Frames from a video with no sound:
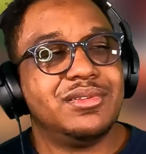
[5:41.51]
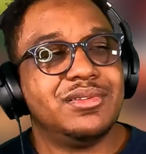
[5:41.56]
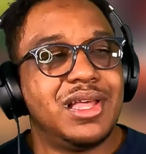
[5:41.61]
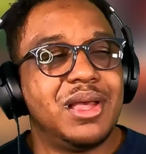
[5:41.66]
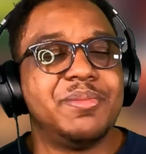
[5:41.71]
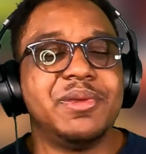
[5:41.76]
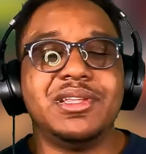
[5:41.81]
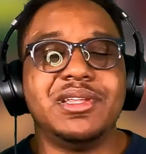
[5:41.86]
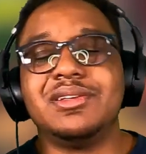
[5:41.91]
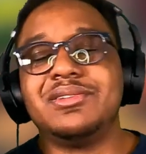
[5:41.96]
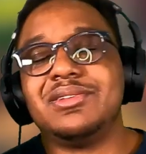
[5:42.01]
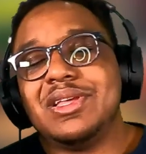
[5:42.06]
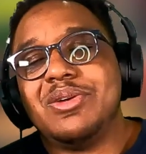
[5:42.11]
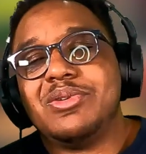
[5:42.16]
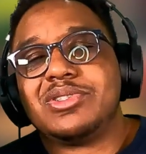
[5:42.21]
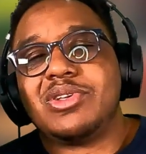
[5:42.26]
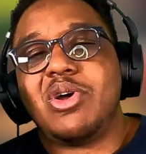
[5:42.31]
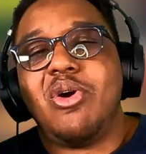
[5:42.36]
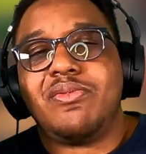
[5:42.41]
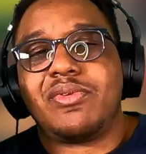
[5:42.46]
I mean, it
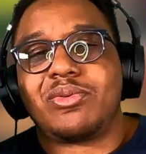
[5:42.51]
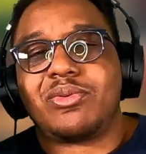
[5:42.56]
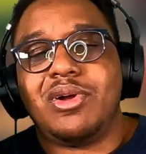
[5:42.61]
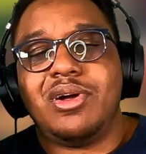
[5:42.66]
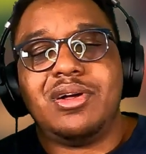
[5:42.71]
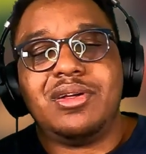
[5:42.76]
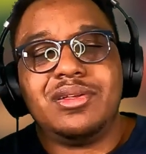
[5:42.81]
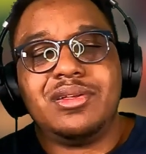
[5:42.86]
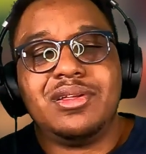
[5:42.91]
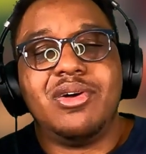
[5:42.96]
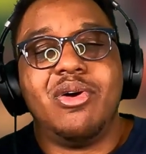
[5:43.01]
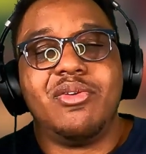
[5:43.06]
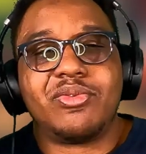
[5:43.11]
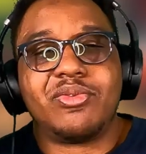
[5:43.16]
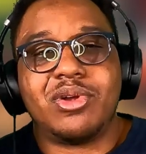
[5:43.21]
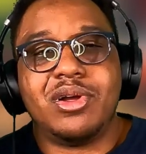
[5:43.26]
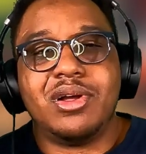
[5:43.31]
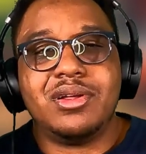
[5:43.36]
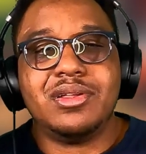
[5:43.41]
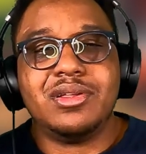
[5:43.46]
was overall
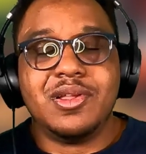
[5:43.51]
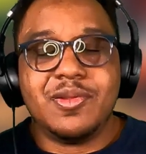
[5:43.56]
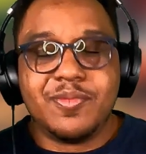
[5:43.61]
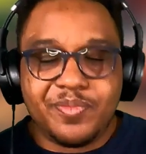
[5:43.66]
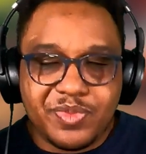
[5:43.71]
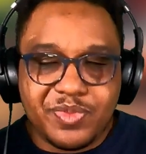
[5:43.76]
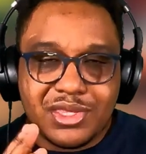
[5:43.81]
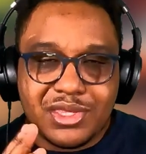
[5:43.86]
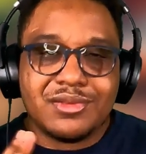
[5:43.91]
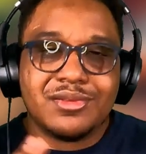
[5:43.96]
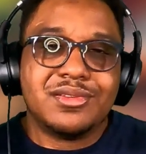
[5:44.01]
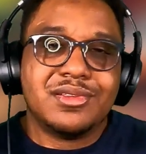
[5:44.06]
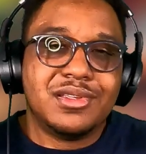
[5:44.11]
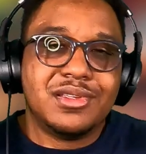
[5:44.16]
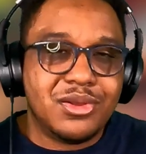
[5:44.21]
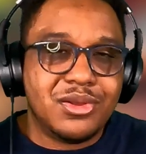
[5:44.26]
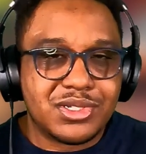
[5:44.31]
it